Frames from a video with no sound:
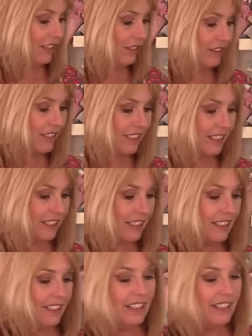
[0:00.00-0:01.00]
out
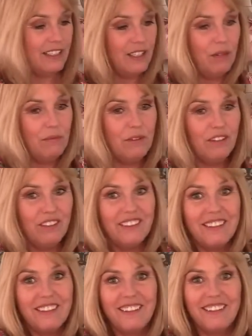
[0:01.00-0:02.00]
so I'm not
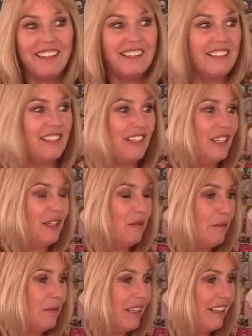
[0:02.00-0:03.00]
getting glue
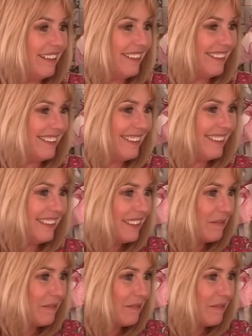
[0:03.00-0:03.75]
on my iron.